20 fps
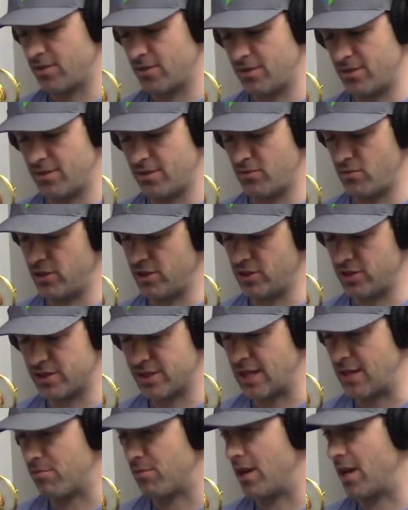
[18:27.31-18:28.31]
We just
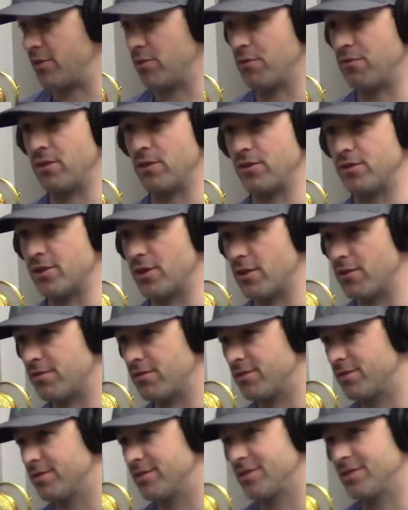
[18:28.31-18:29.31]
got brand new field
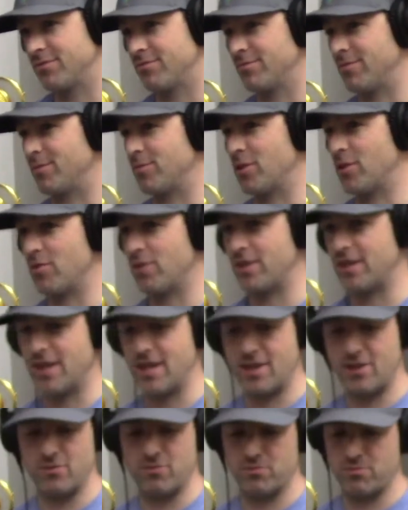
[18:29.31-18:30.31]
turf. I'm going
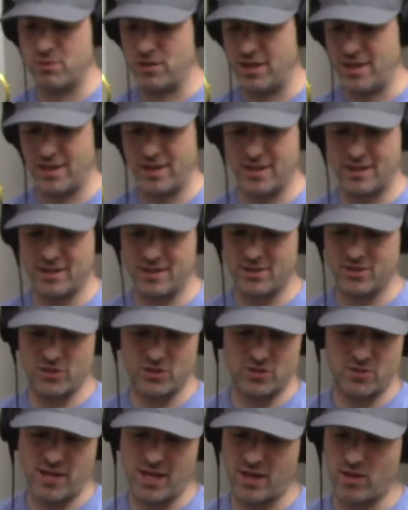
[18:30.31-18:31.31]
down and playing. I
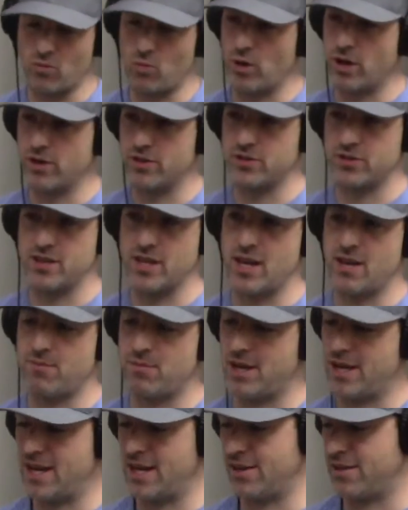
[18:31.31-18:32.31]
just take a weird step.
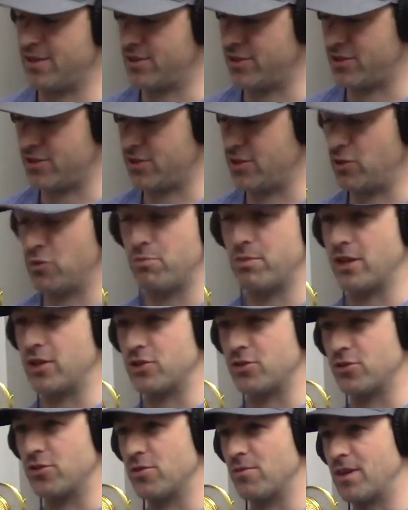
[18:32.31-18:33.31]
I had the still
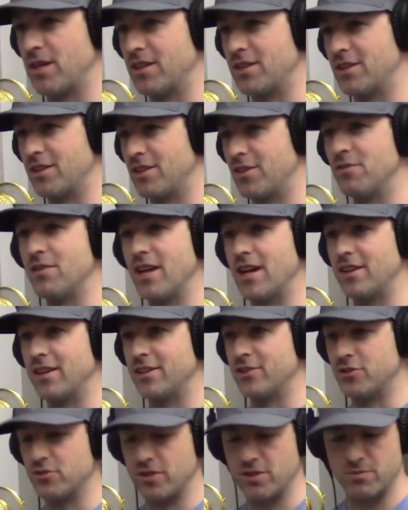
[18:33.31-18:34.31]
picture of that
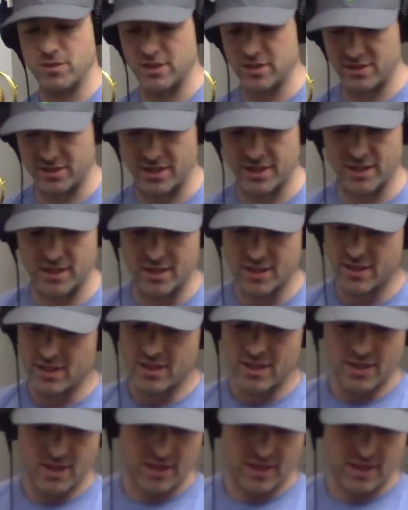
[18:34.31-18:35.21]
injury, but it's like I